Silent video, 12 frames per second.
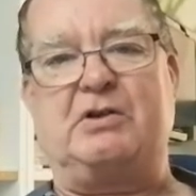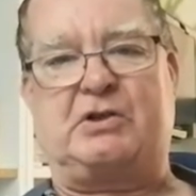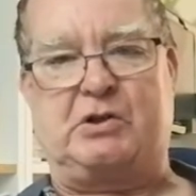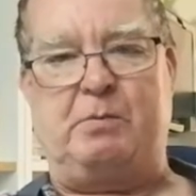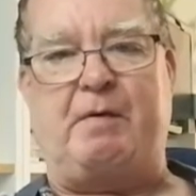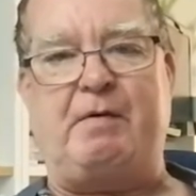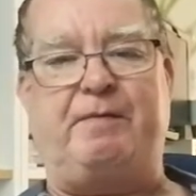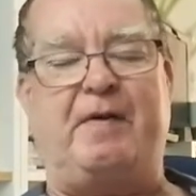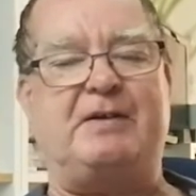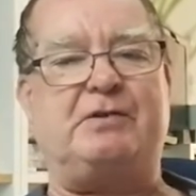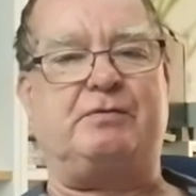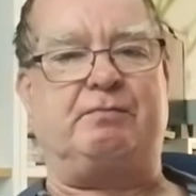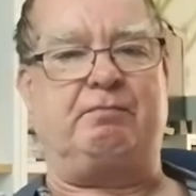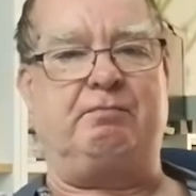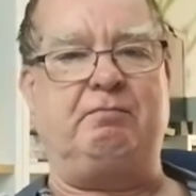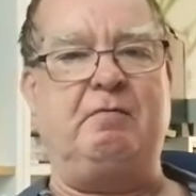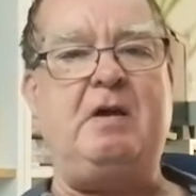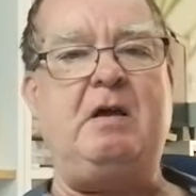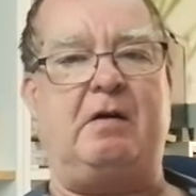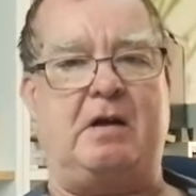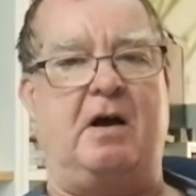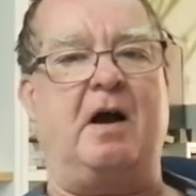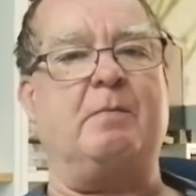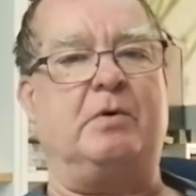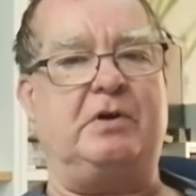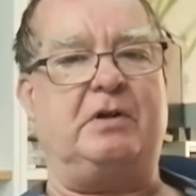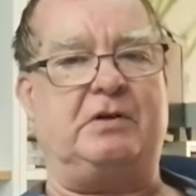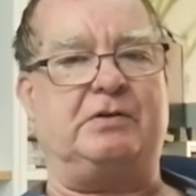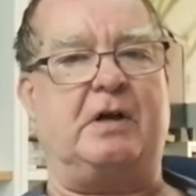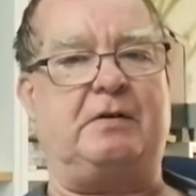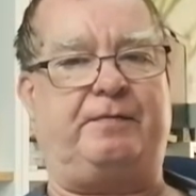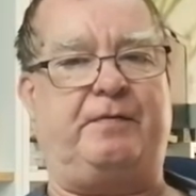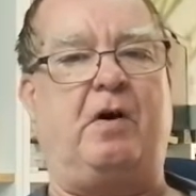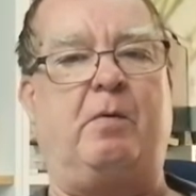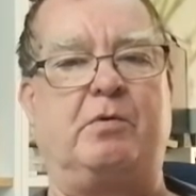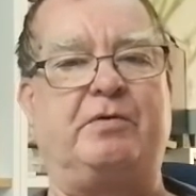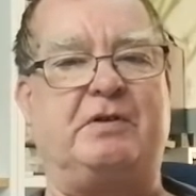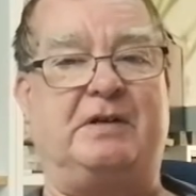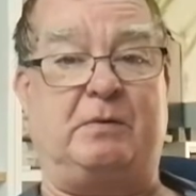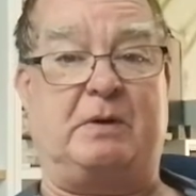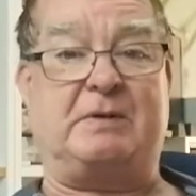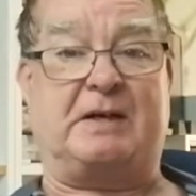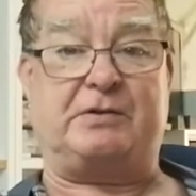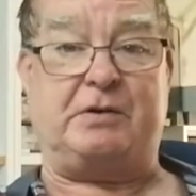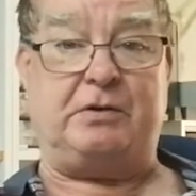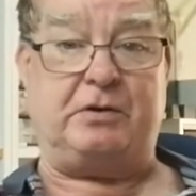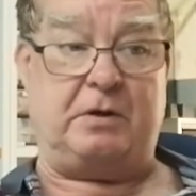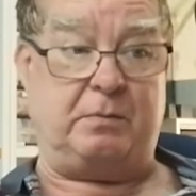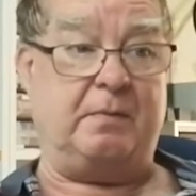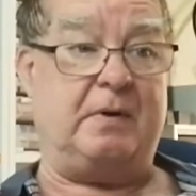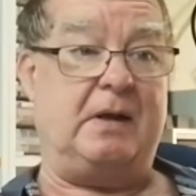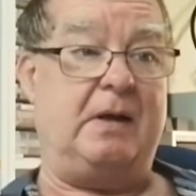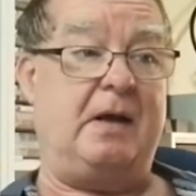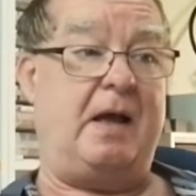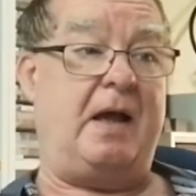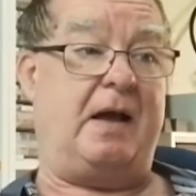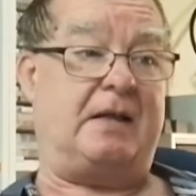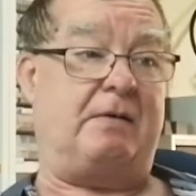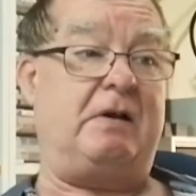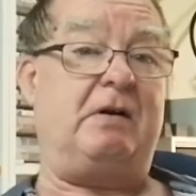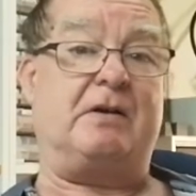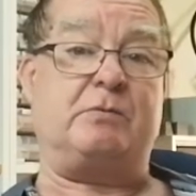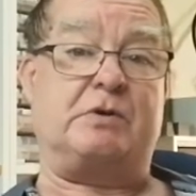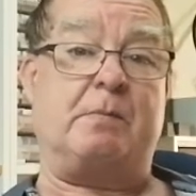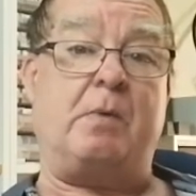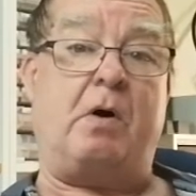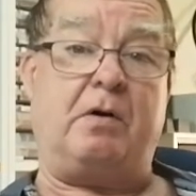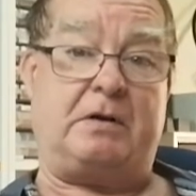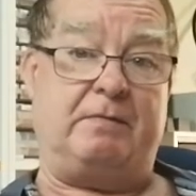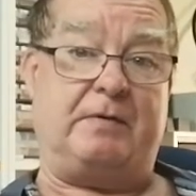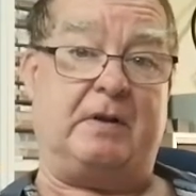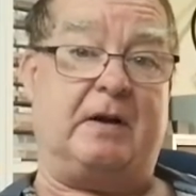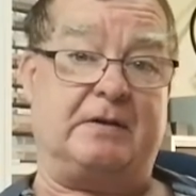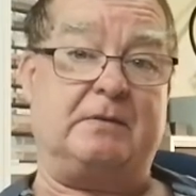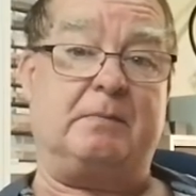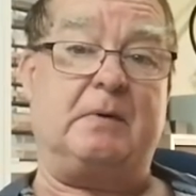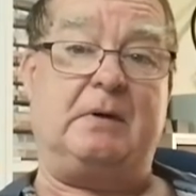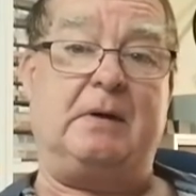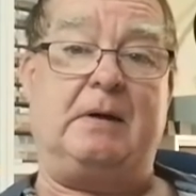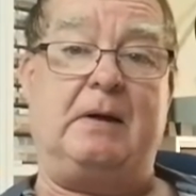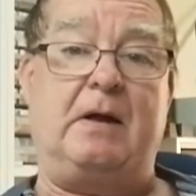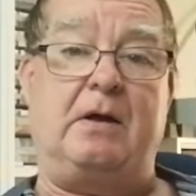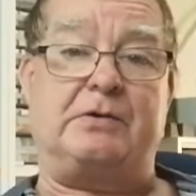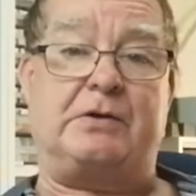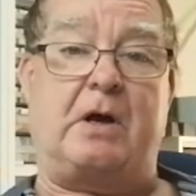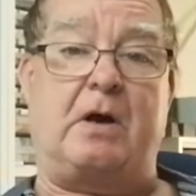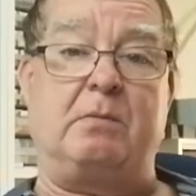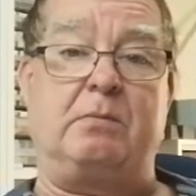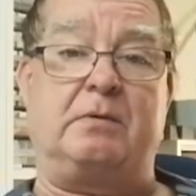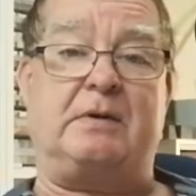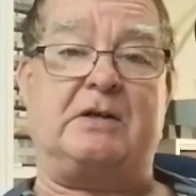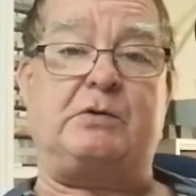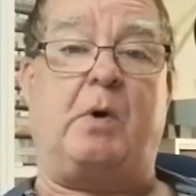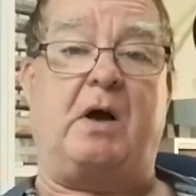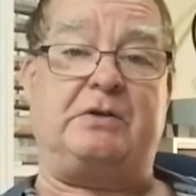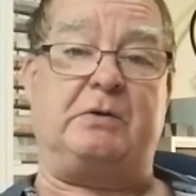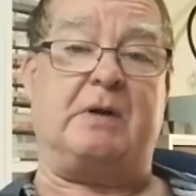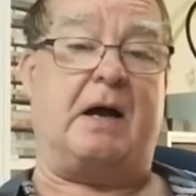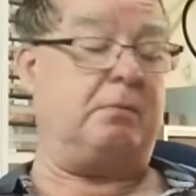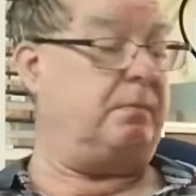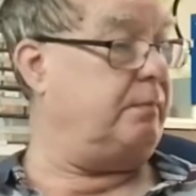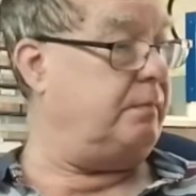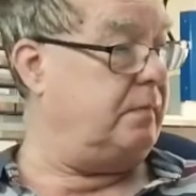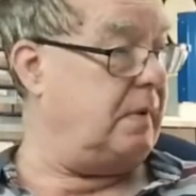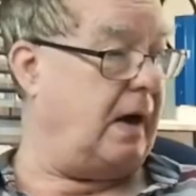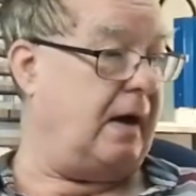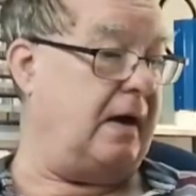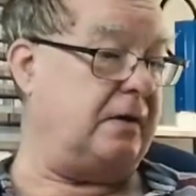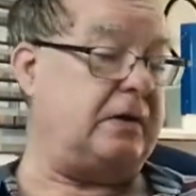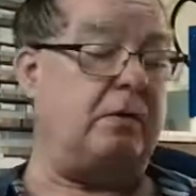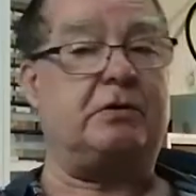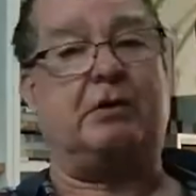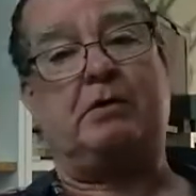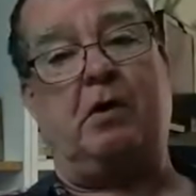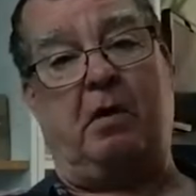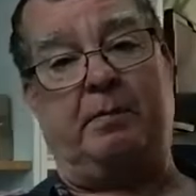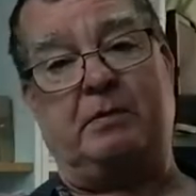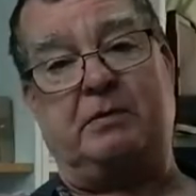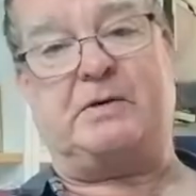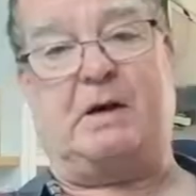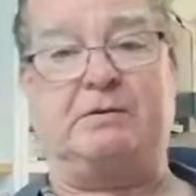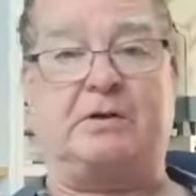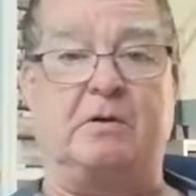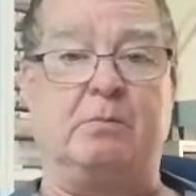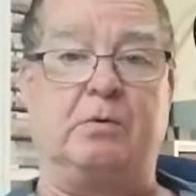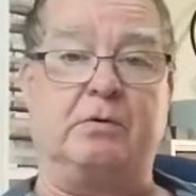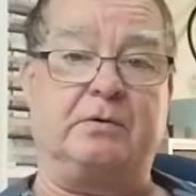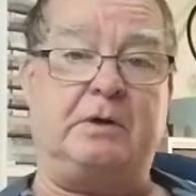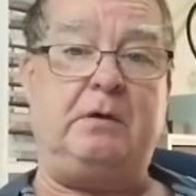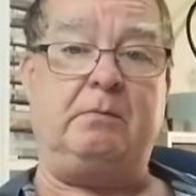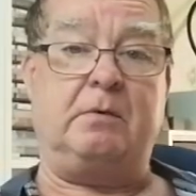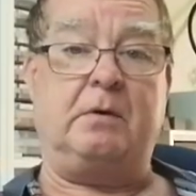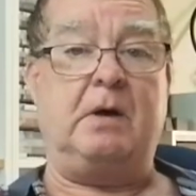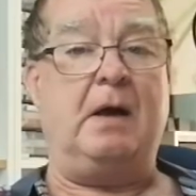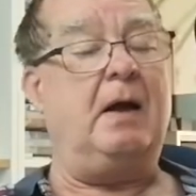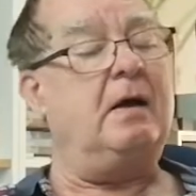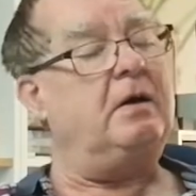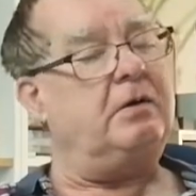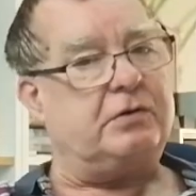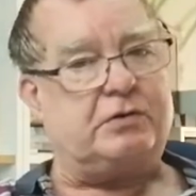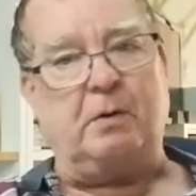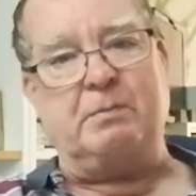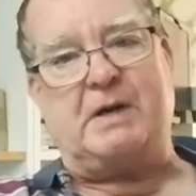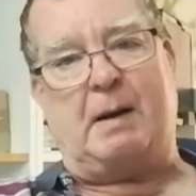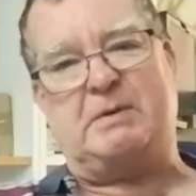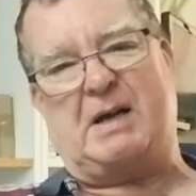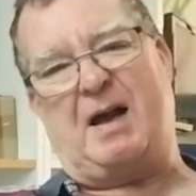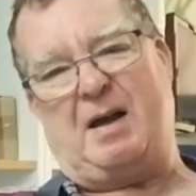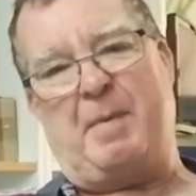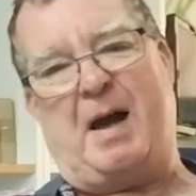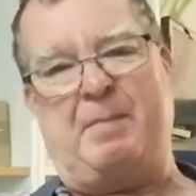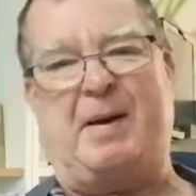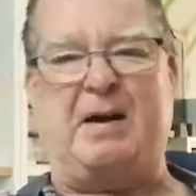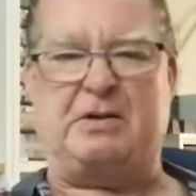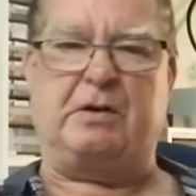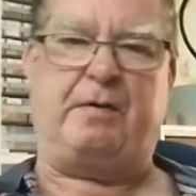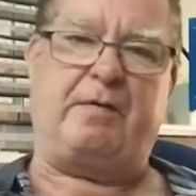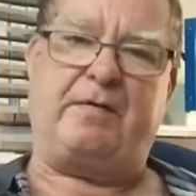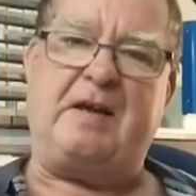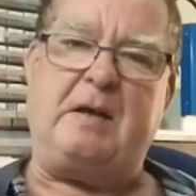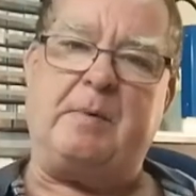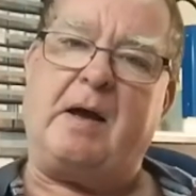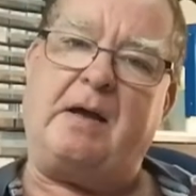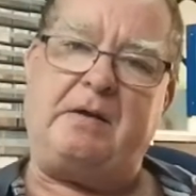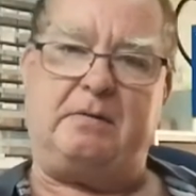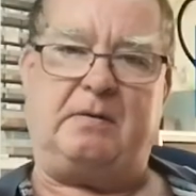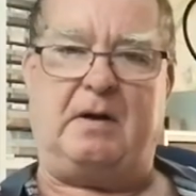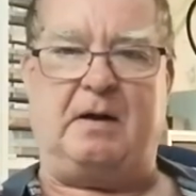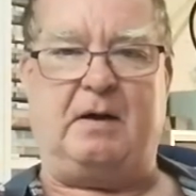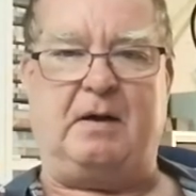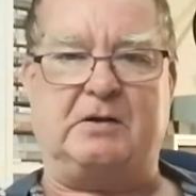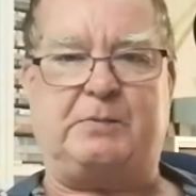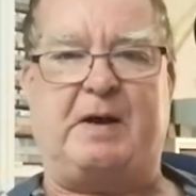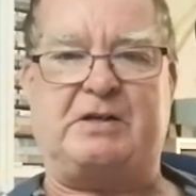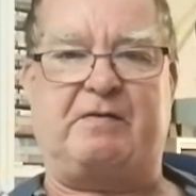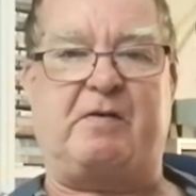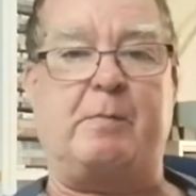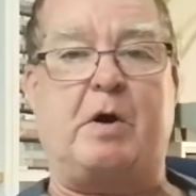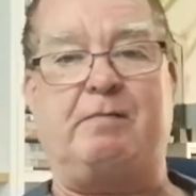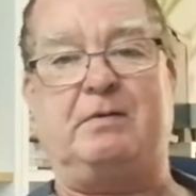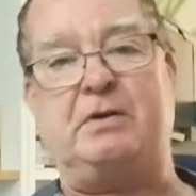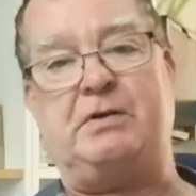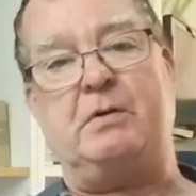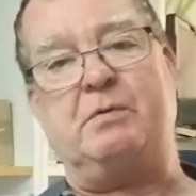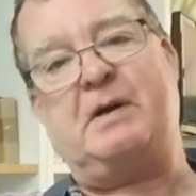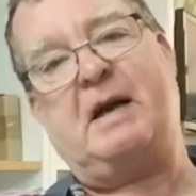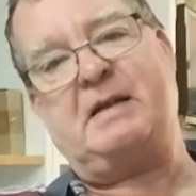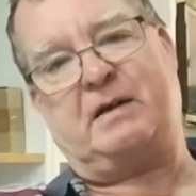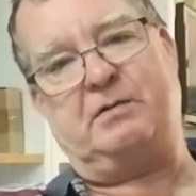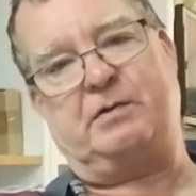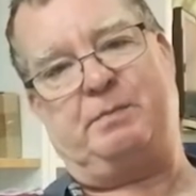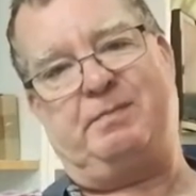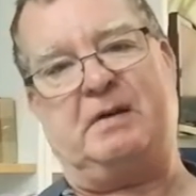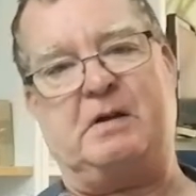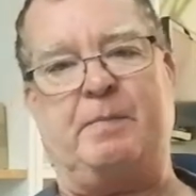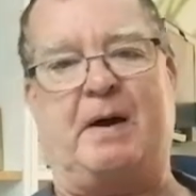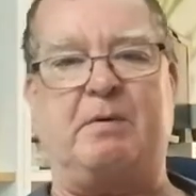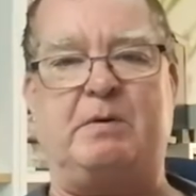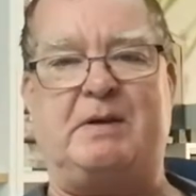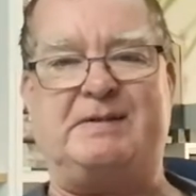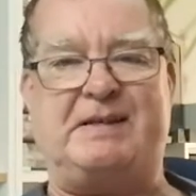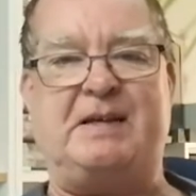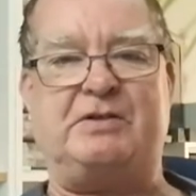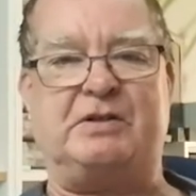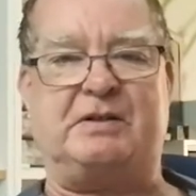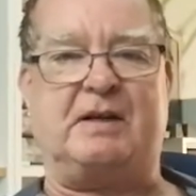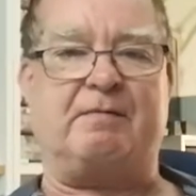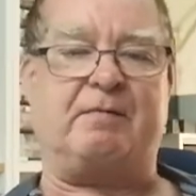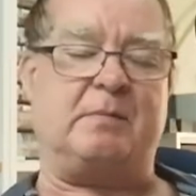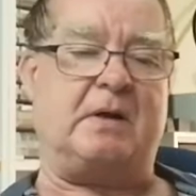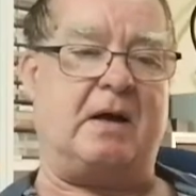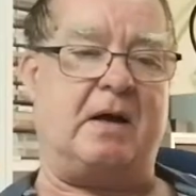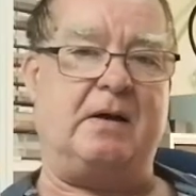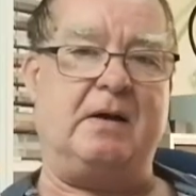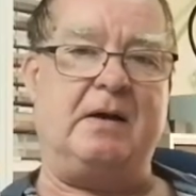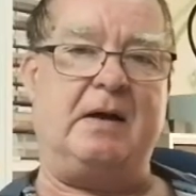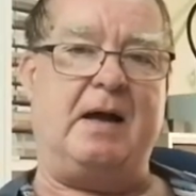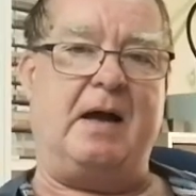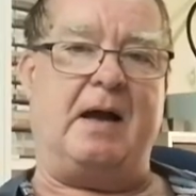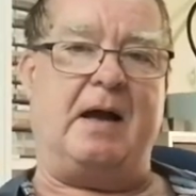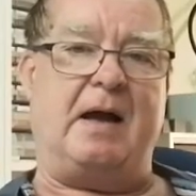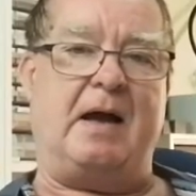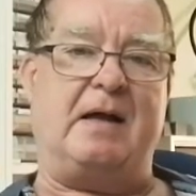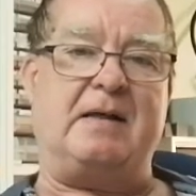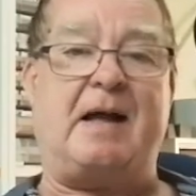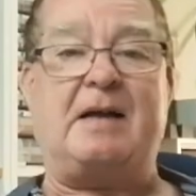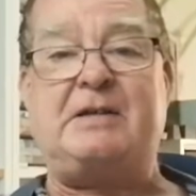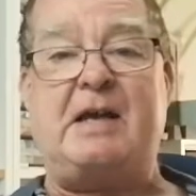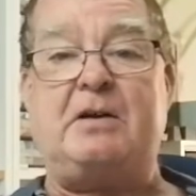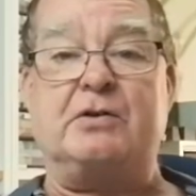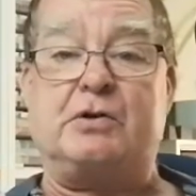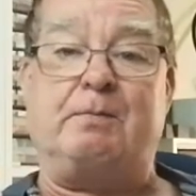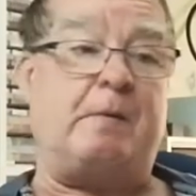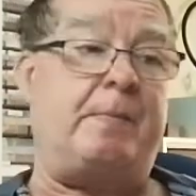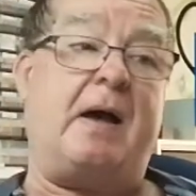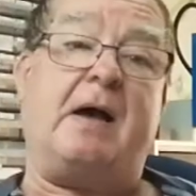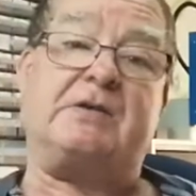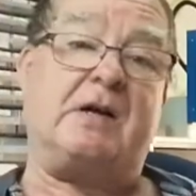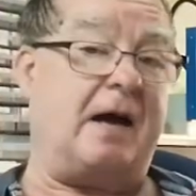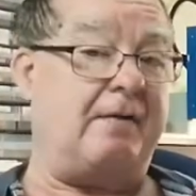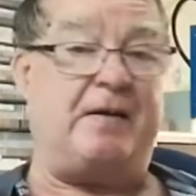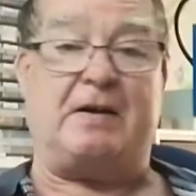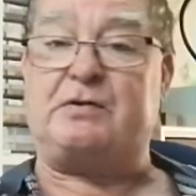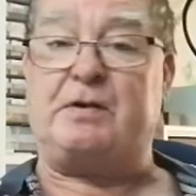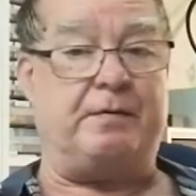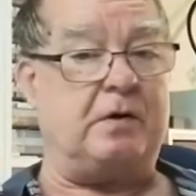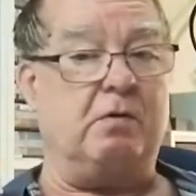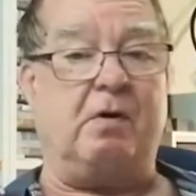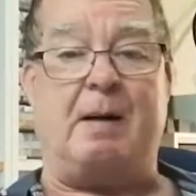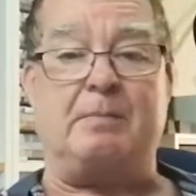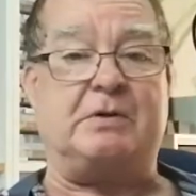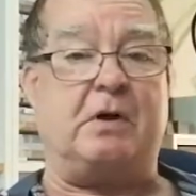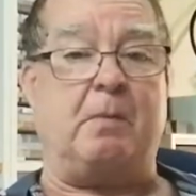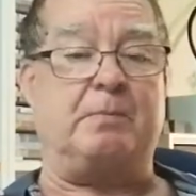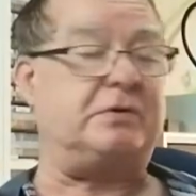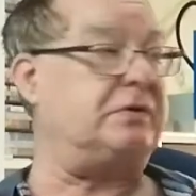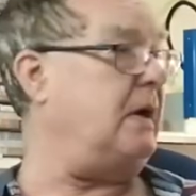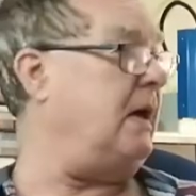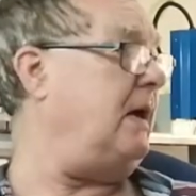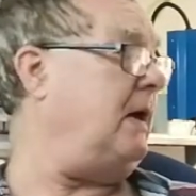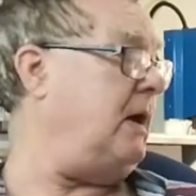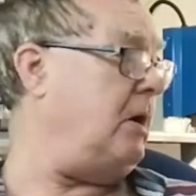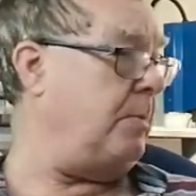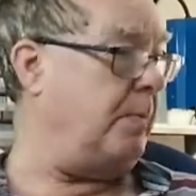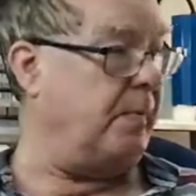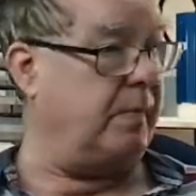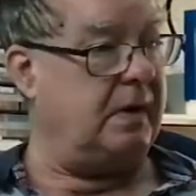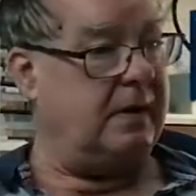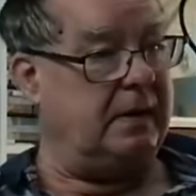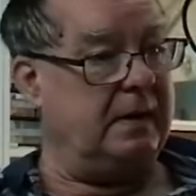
Somehow it fetches really high money these days, far more than it did when actually new. And I realised there was a market for that. So that's what I do now. I go to the car sales on a Monday. Sometimes I, I, buy stuff off eBay, uh, especially if I'm over in the UK and I can just bring it back with me. It's easier to get from there. Uh, I take on some repairs. I fix a few laptops. Um,